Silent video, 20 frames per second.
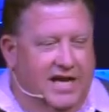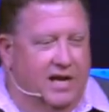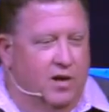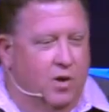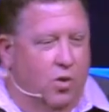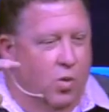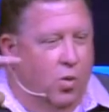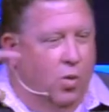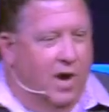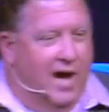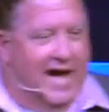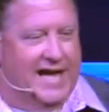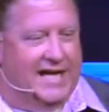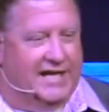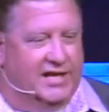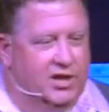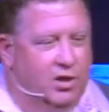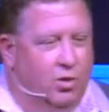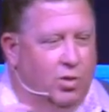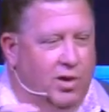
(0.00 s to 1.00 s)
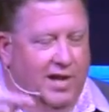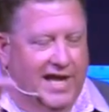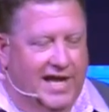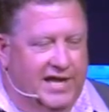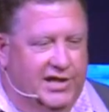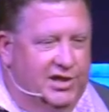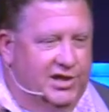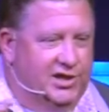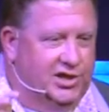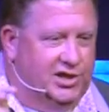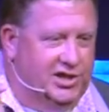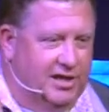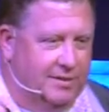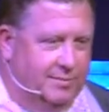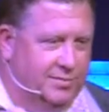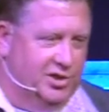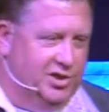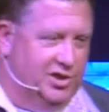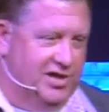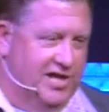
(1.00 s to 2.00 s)
kind of watch the
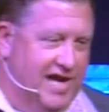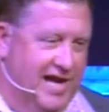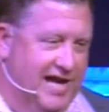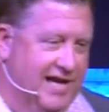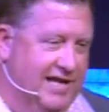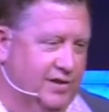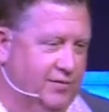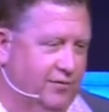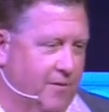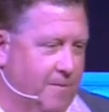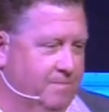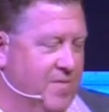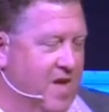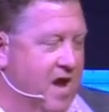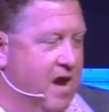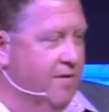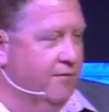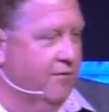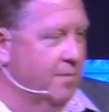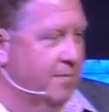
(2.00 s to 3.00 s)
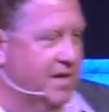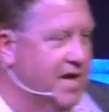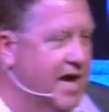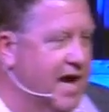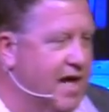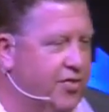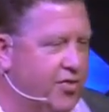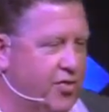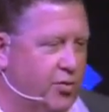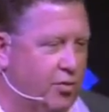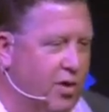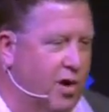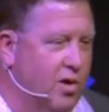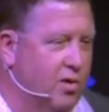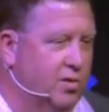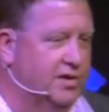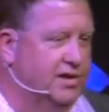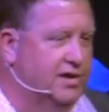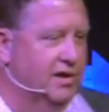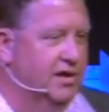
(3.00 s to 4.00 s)
relationships change from cutthroat
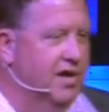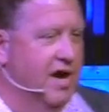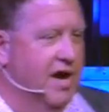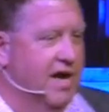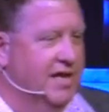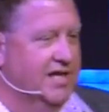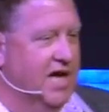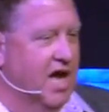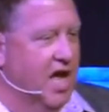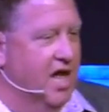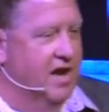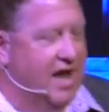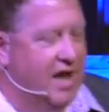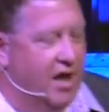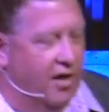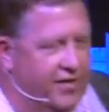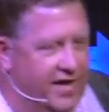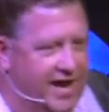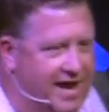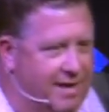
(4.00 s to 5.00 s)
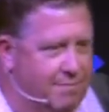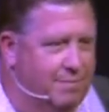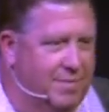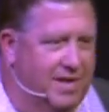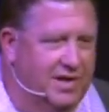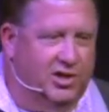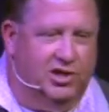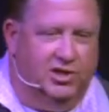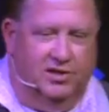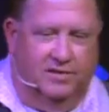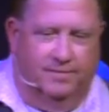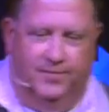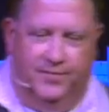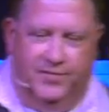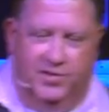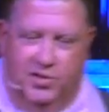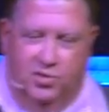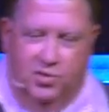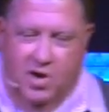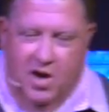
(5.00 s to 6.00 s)
to unhealthy ambition
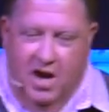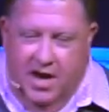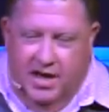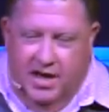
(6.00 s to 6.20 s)
to